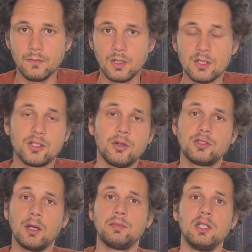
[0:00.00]
So it's
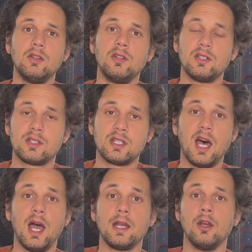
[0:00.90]
up to you to
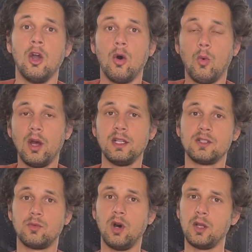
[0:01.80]
decide what
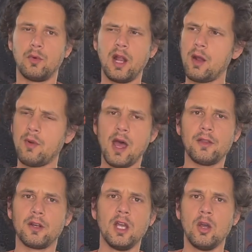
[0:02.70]
is what. Would I
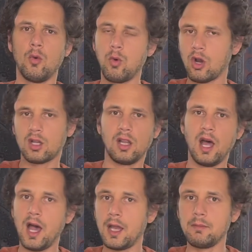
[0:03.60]
rather work a
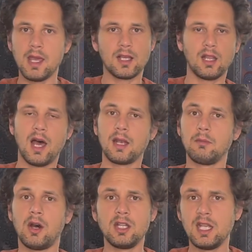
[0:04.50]
lot and make a lot of
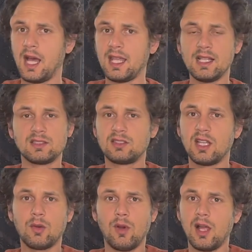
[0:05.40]
money and I get
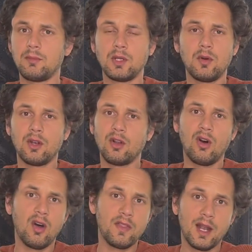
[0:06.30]
sick while I'm doing it
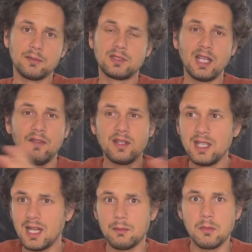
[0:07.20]
all and then I'm 70
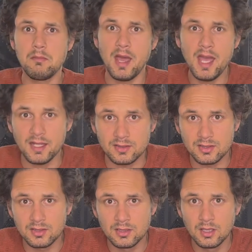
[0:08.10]
and I'm a
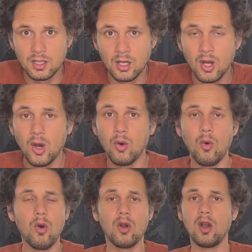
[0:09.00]
mess?
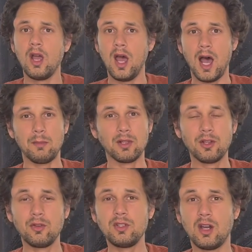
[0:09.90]
Or I'm a
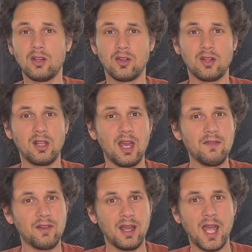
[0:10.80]
little younger in
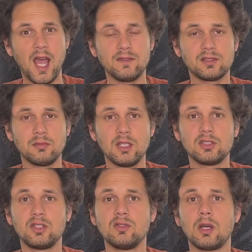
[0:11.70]
life and I have some issues.